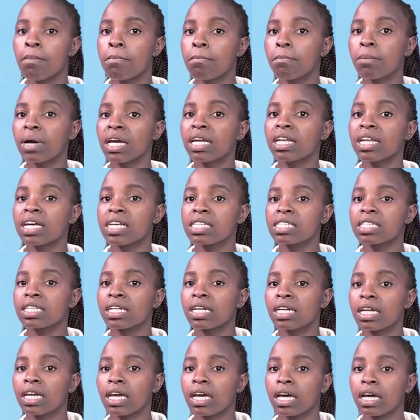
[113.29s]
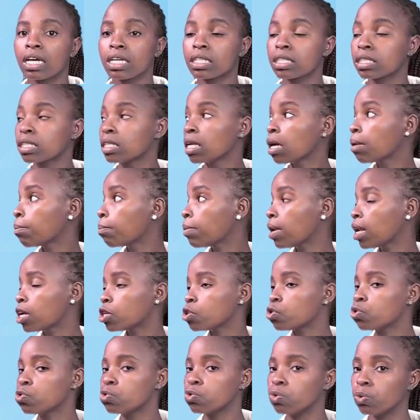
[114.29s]
minus 3x
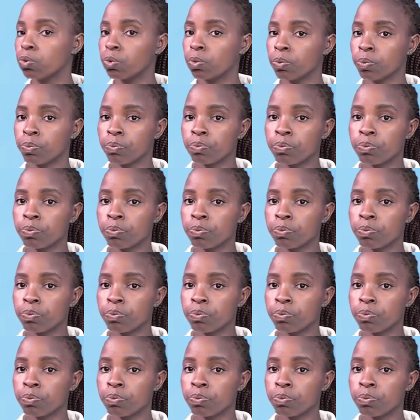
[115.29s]
plus 2.